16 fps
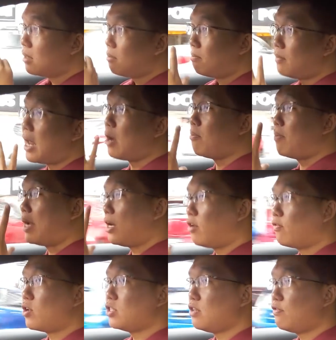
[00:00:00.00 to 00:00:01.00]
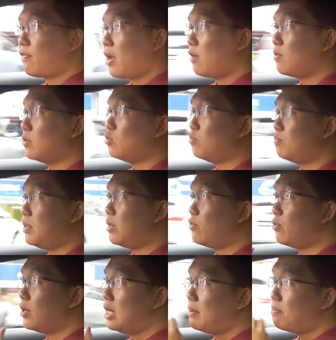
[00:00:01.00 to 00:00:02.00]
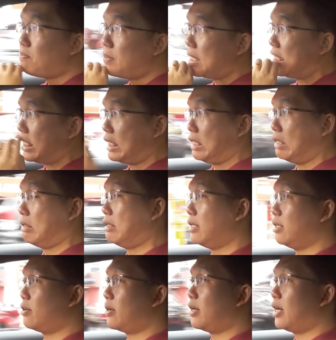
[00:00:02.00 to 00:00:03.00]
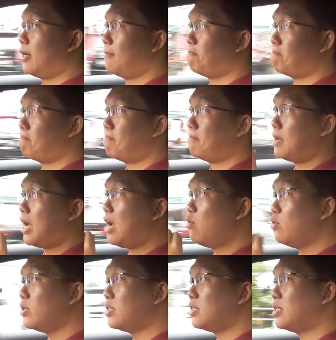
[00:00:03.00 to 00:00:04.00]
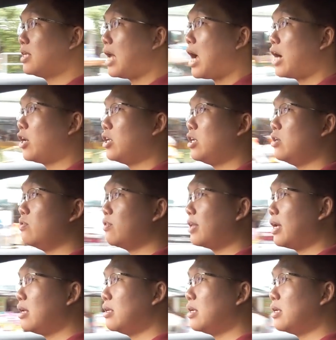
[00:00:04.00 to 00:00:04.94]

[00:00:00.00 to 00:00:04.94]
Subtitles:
Now, but of course, if I were to be really particular, right, I would argue that